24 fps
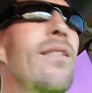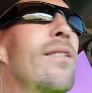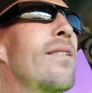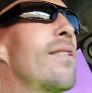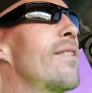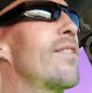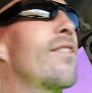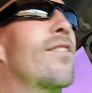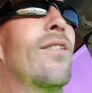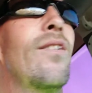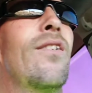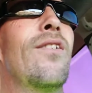
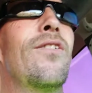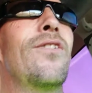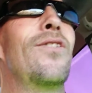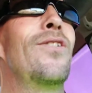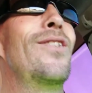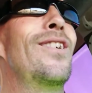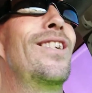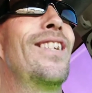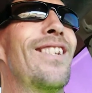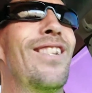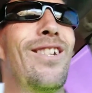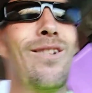It's hard to
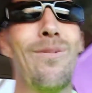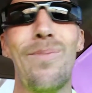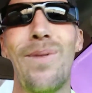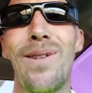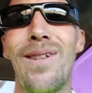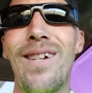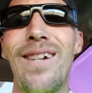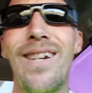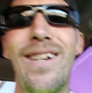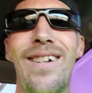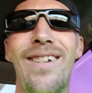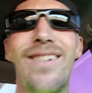
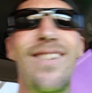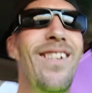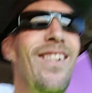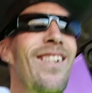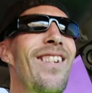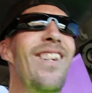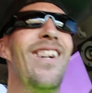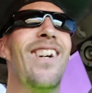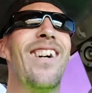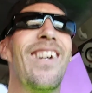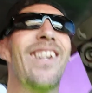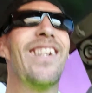explain
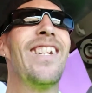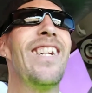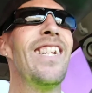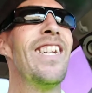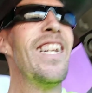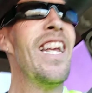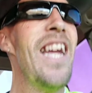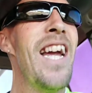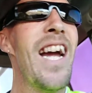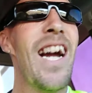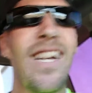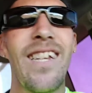again.
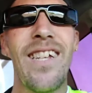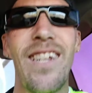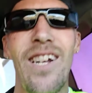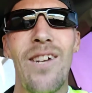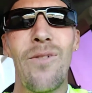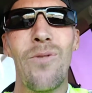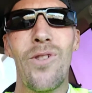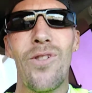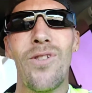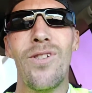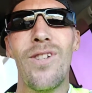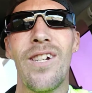And then I
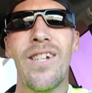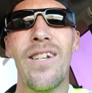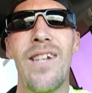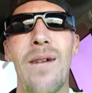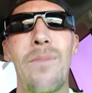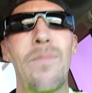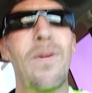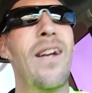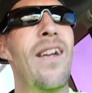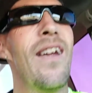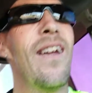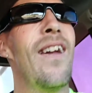was looking at
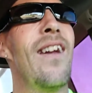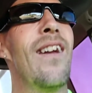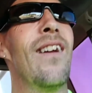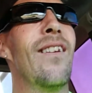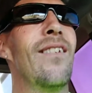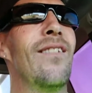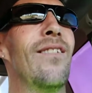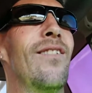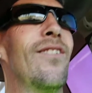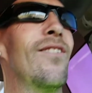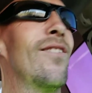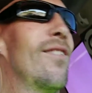my
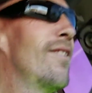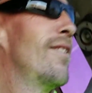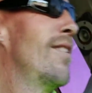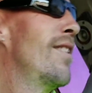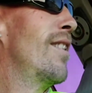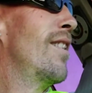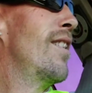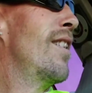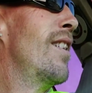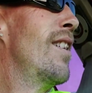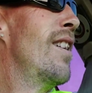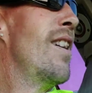hands,
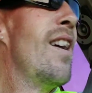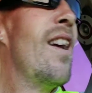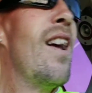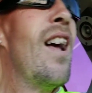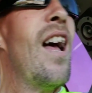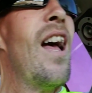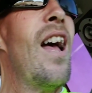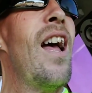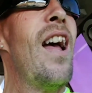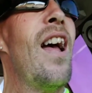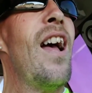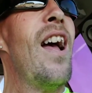
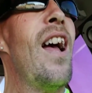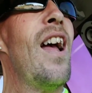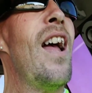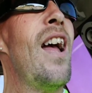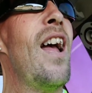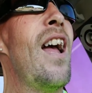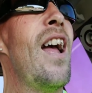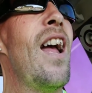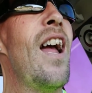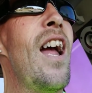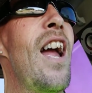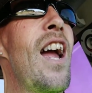
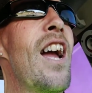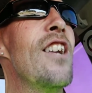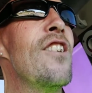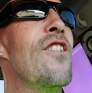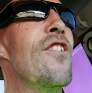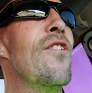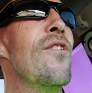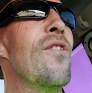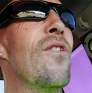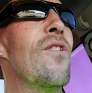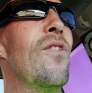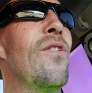and
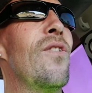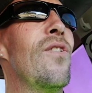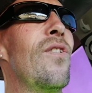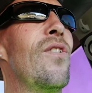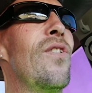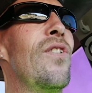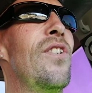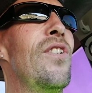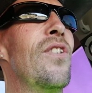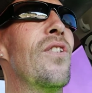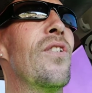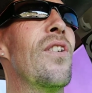your
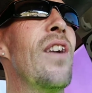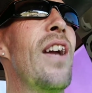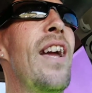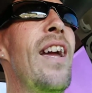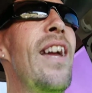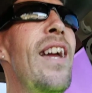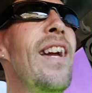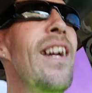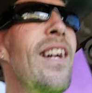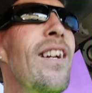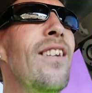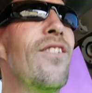
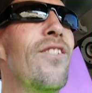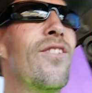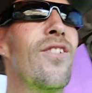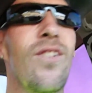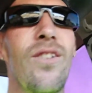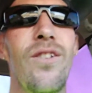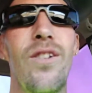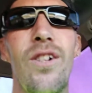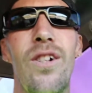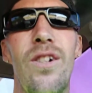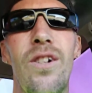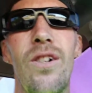hands
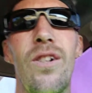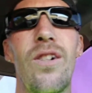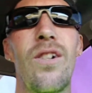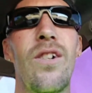look,